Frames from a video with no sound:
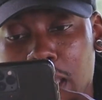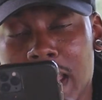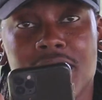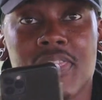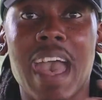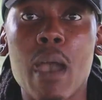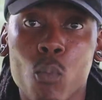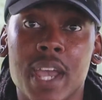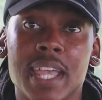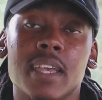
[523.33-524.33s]
In that
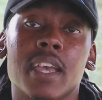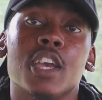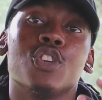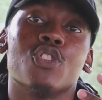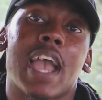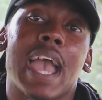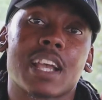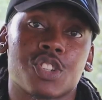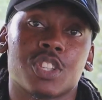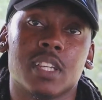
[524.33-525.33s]
way, you're
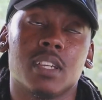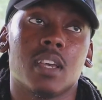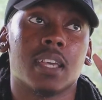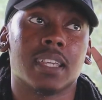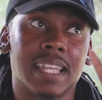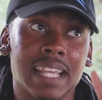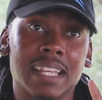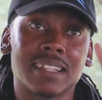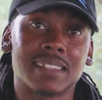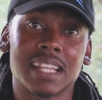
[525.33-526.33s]
actually
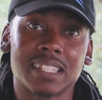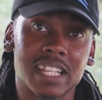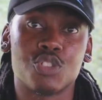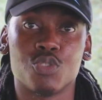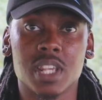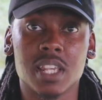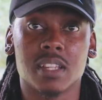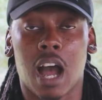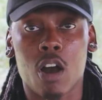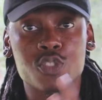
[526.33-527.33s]
getting the things that you
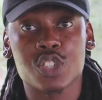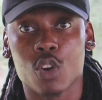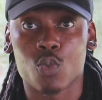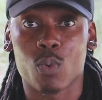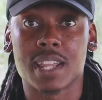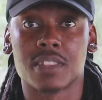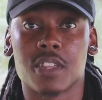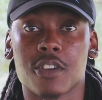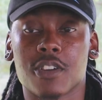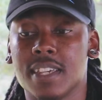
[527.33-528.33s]
need. Also, right
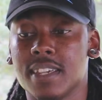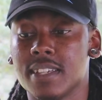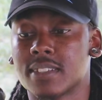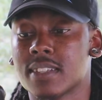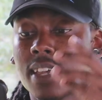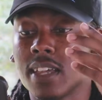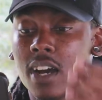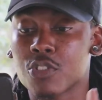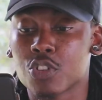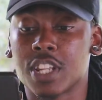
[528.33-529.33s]
there is
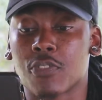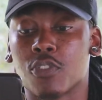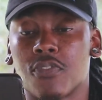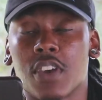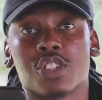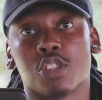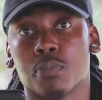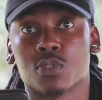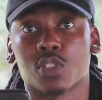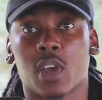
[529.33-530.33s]
other different
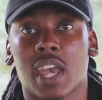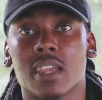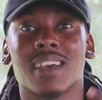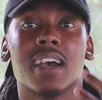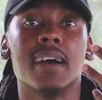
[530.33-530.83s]
vegetables, okay?